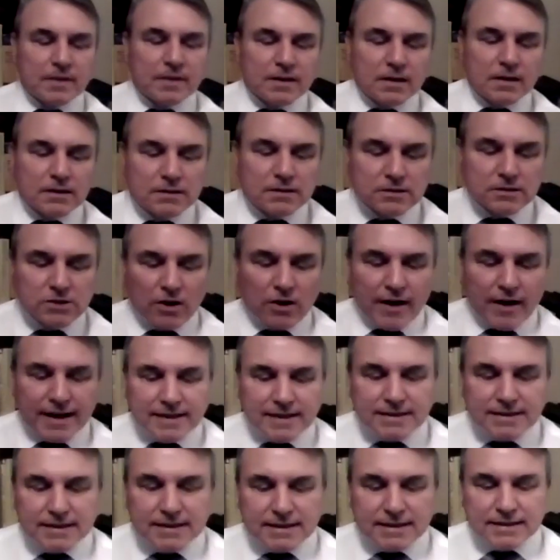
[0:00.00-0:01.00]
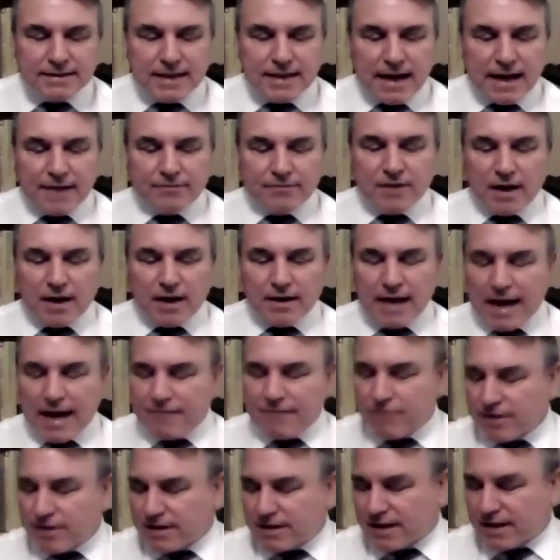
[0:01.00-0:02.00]
that scientists have done
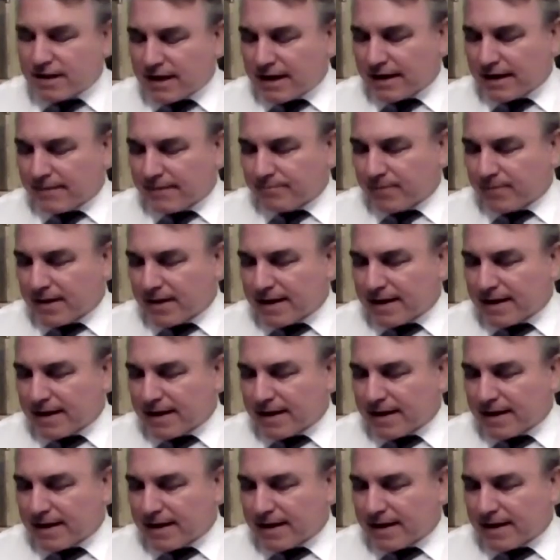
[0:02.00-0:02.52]
everything